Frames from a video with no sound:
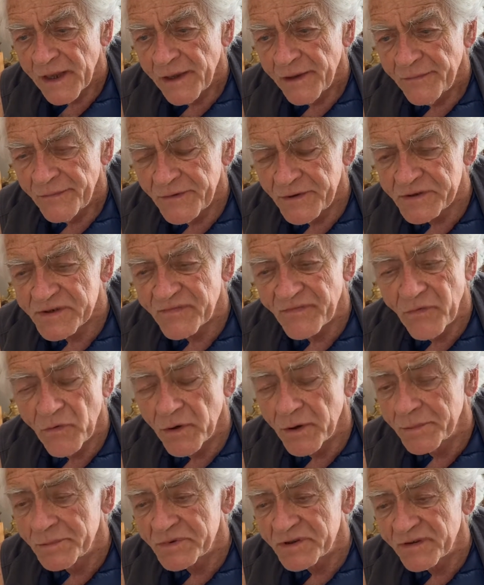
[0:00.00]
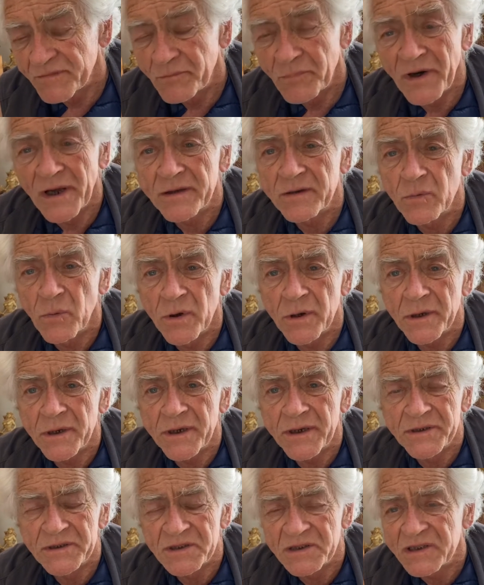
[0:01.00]
There's forms of breath work
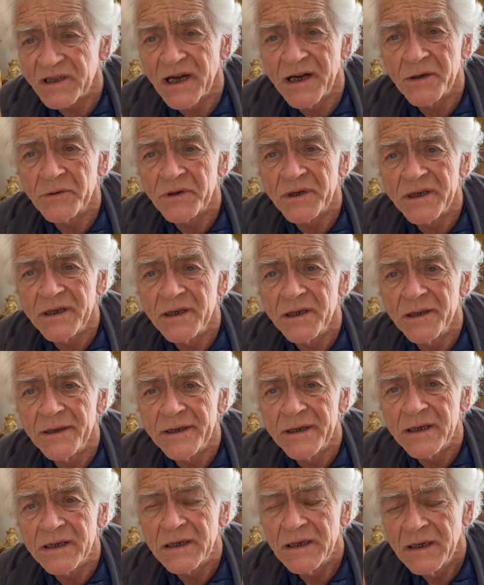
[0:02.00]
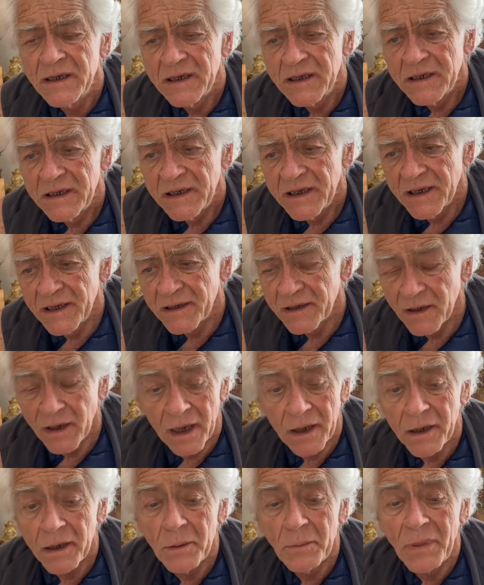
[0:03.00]
and sound healing and
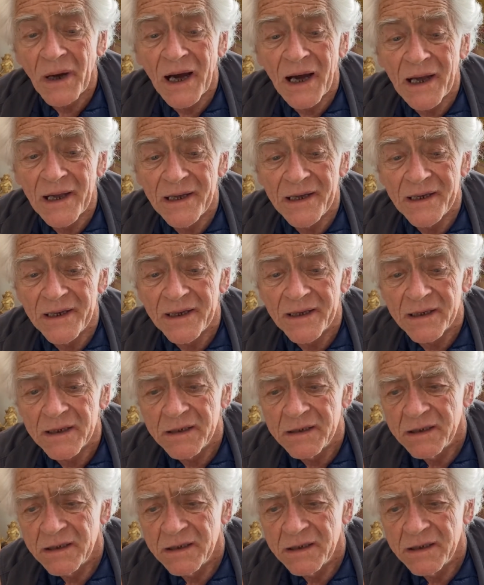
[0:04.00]
lullabying.